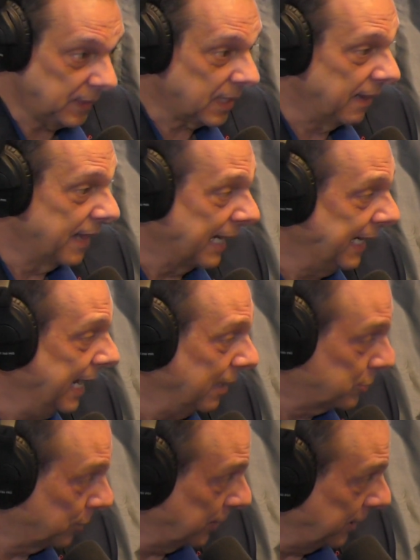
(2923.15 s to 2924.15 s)
that
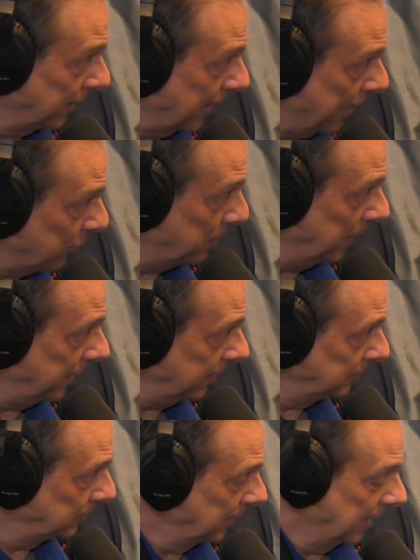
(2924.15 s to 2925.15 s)
canceled in the last minute.
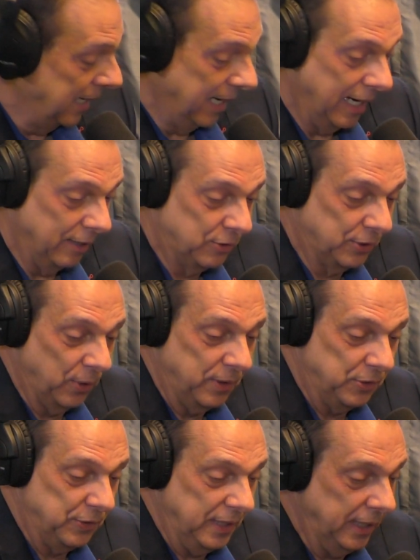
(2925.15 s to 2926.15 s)
And so the
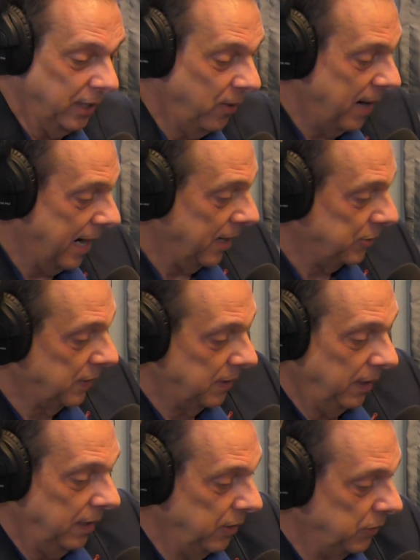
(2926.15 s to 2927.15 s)
CEO asked
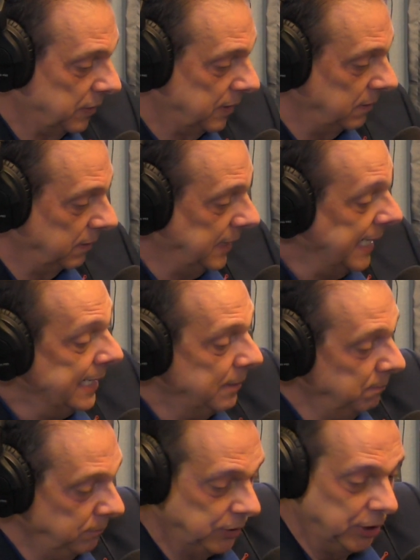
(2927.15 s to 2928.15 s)
his
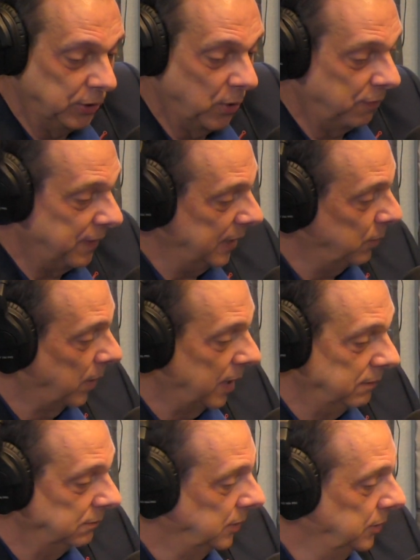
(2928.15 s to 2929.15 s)
team, do you know of
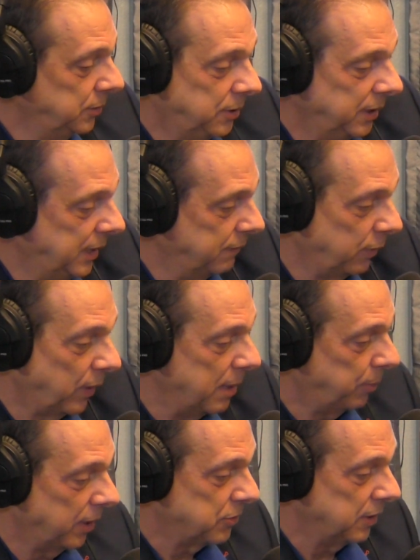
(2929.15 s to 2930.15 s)
anyone who could give a
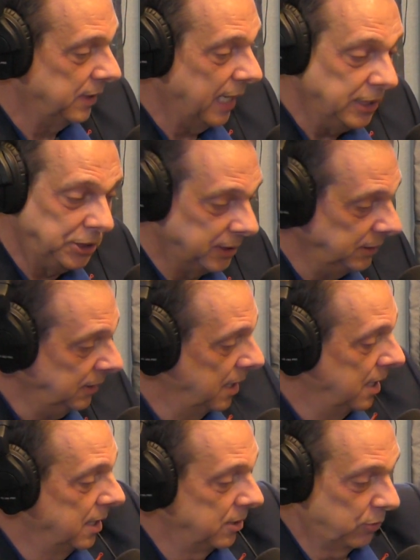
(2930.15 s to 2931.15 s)
great presentation?
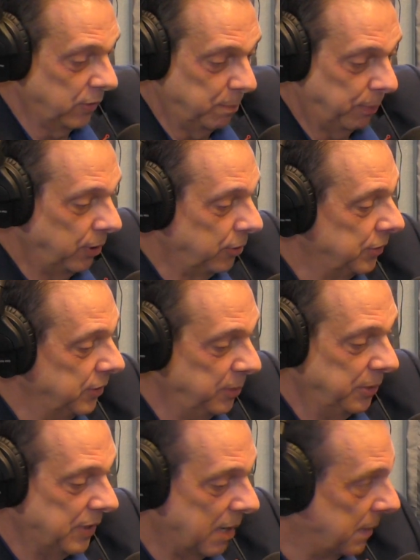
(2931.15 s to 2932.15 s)
So the person who
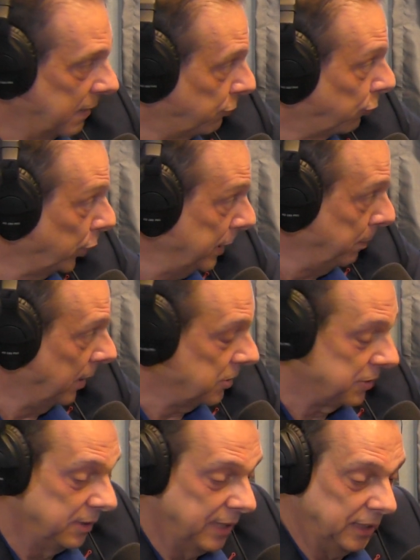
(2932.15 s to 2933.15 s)
was at my free
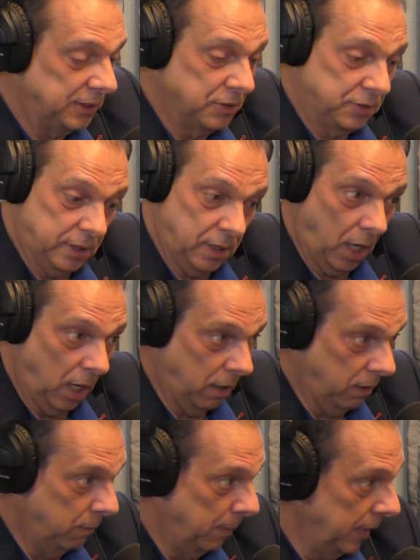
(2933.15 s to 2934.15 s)
presentation said,
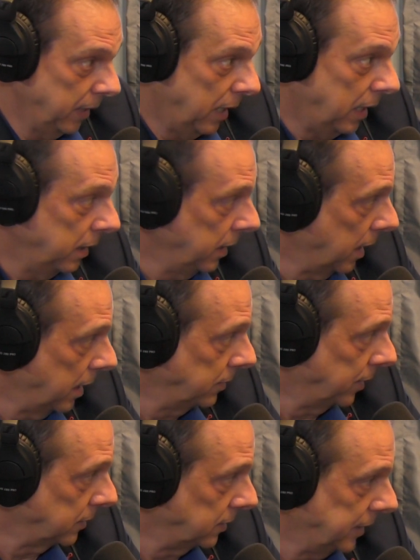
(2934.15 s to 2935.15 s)
oh my God, you got to
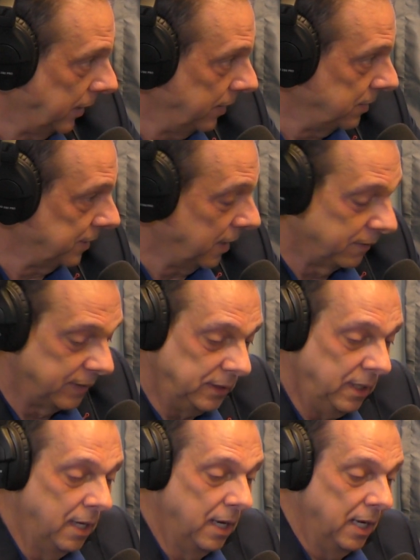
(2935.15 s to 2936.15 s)
talk to Terry Sullivan.
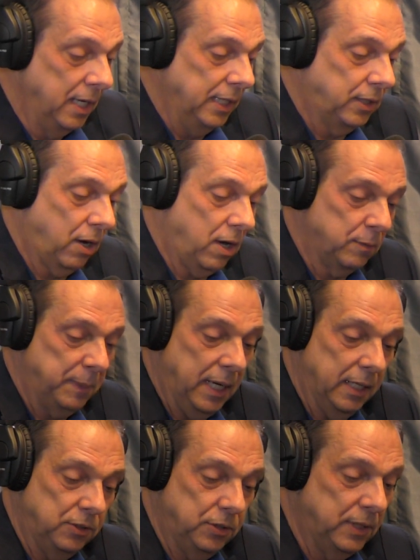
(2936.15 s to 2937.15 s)
He called me,
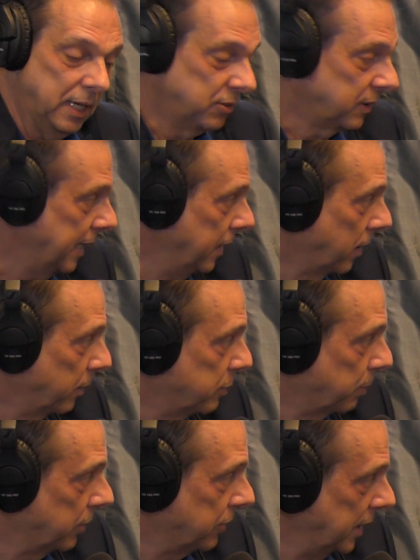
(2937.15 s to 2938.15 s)
and 2 days later I was
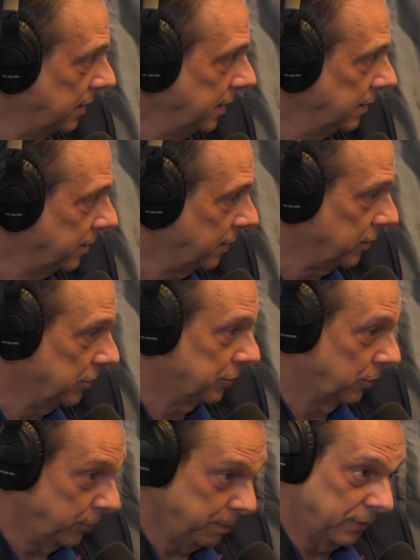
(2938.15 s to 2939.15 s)
presenting to this
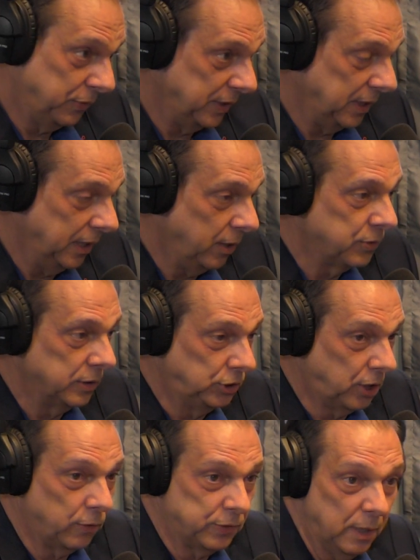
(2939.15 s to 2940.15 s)
group of CEOs, and
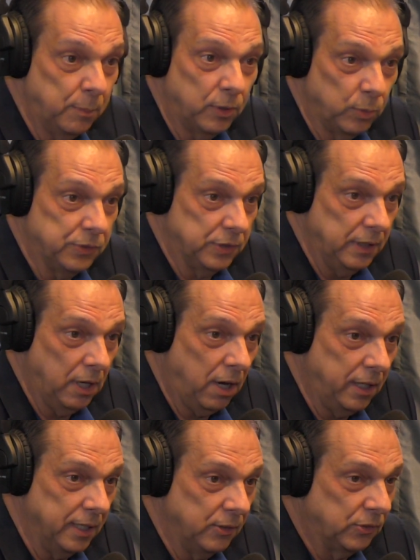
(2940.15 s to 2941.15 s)
Charles Hubbard was in the
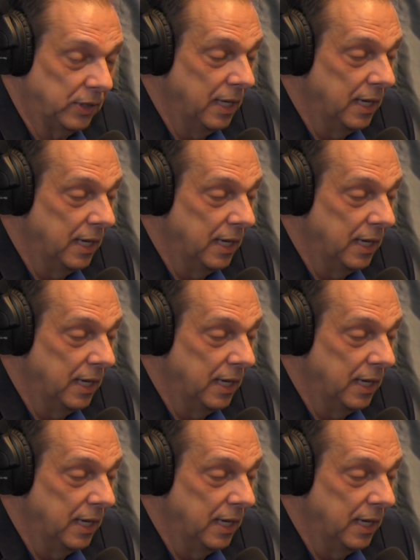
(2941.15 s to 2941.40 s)
audience.